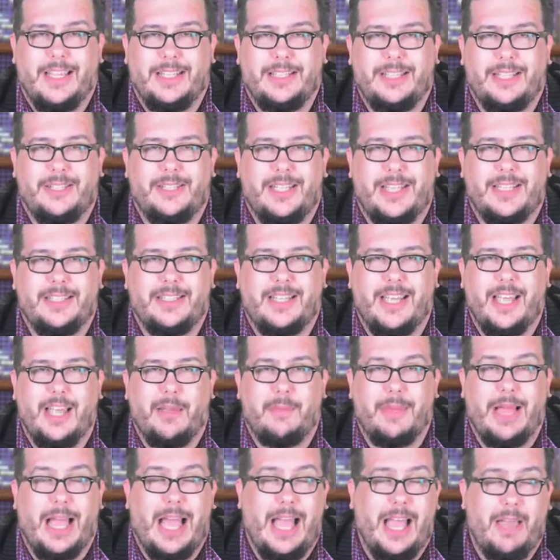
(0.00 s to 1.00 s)
Until next
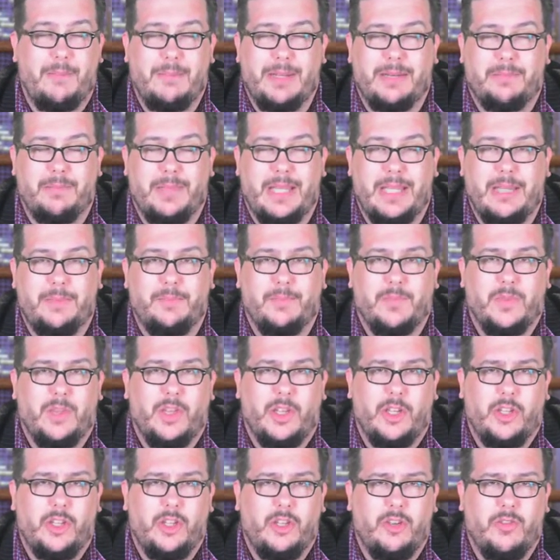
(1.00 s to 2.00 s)
time, I've been me,
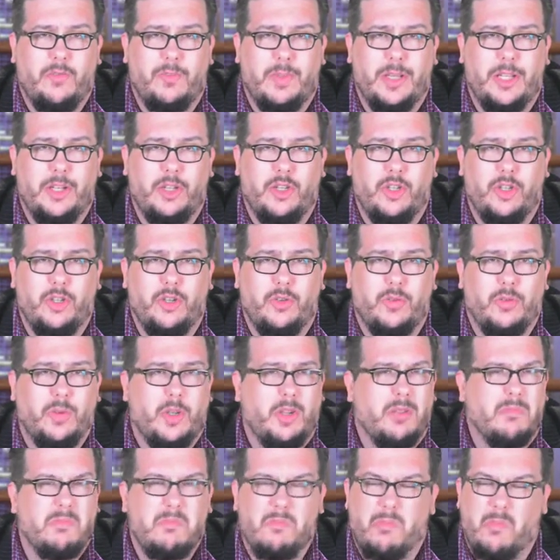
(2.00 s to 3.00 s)
you've been you,
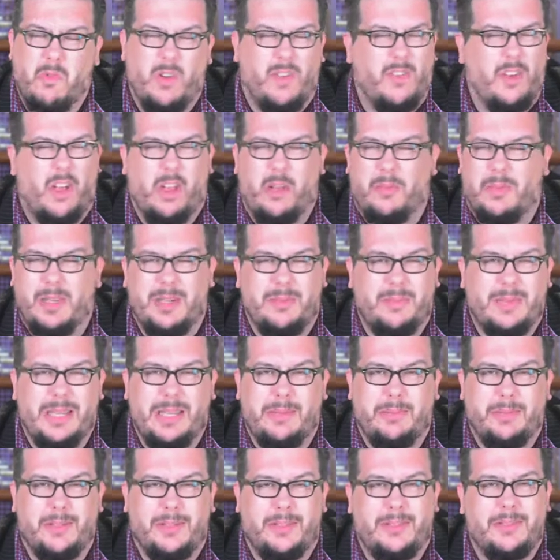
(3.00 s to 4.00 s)
we've all been
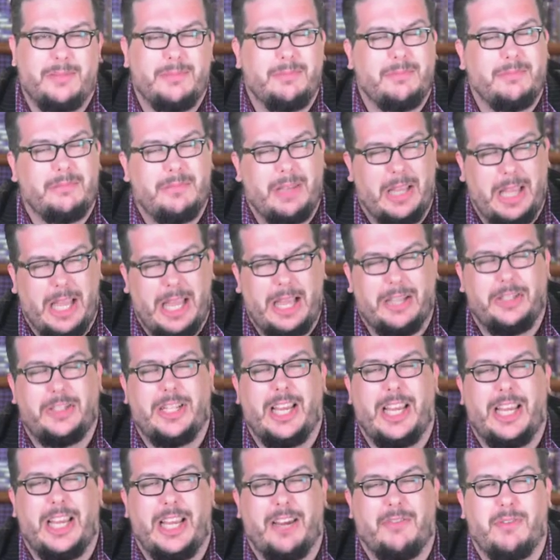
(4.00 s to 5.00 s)
people.
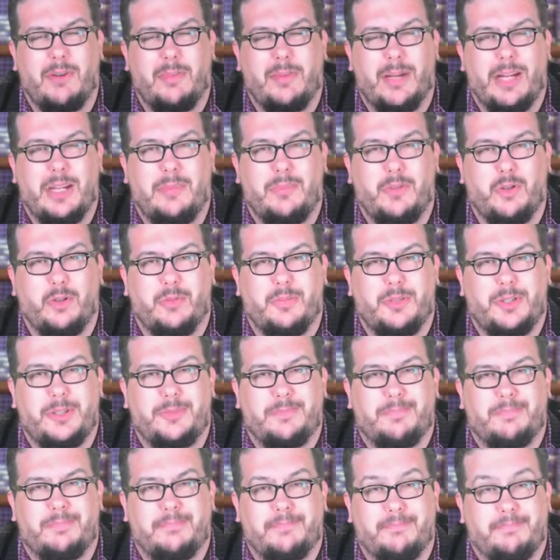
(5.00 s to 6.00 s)
Hashtag everybody
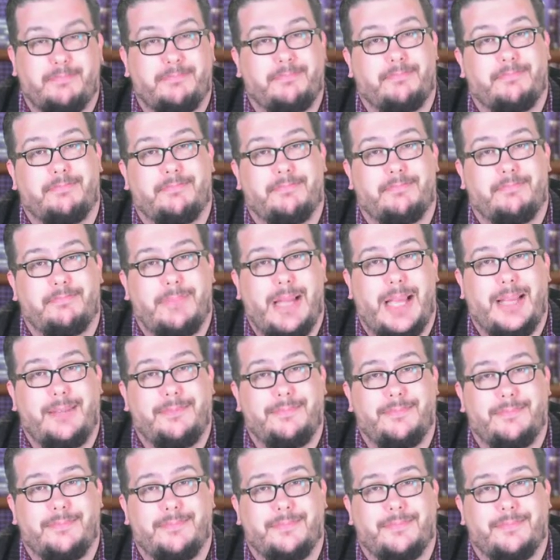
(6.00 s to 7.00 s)
poops. Bye.